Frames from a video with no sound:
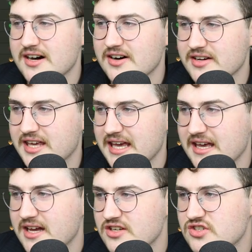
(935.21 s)

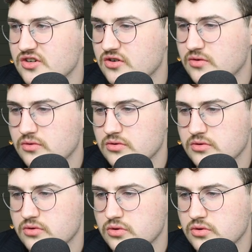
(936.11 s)
Okay, so
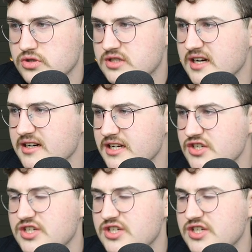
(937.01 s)
Duncan